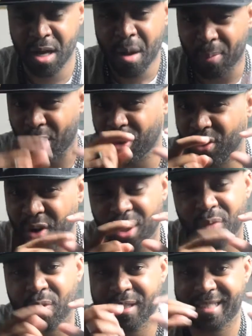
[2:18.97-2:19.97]
But are you going to
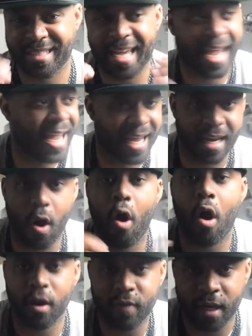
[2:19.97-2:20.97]
retain
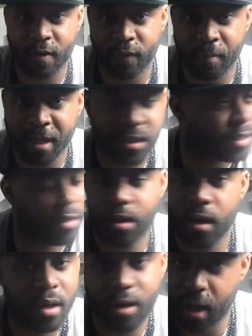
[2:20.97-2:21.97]
all of that information?
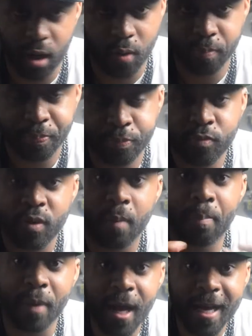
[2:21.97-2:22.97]
No.
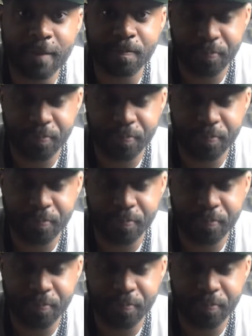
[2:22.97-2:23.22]
But